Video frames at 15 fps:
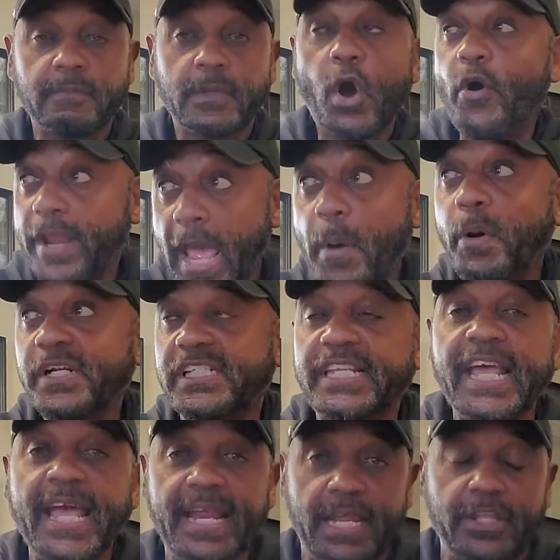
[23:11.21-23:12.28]
Oh, they will
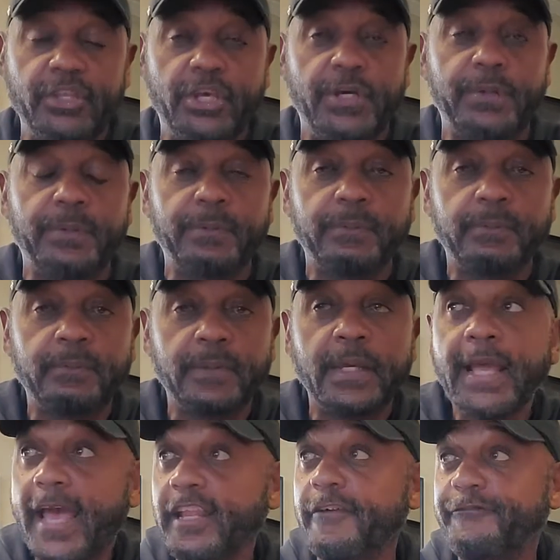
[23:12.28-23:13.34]
see it in you.
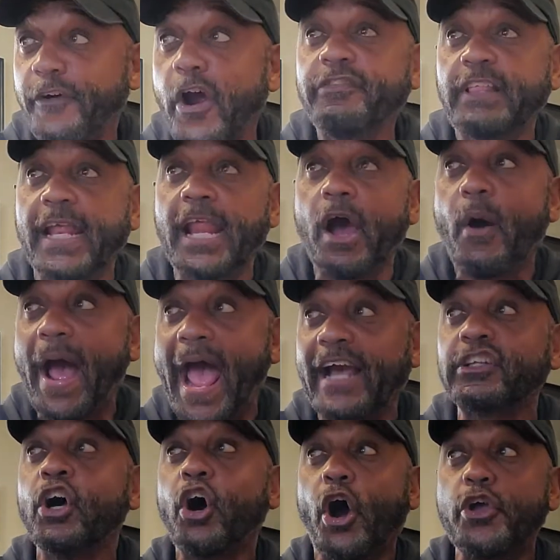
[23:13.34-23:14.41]
And the first thing they'll ask,
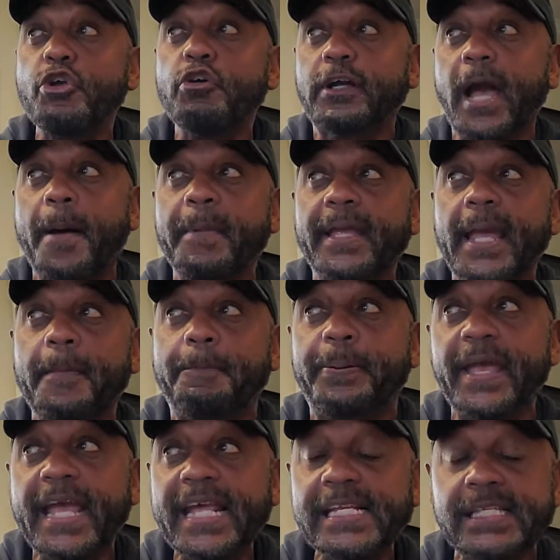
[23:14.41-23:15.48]
are you coming in
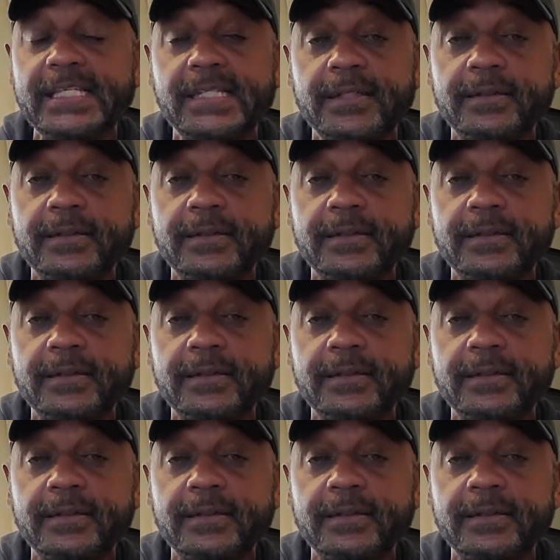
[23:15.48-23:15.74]
peace?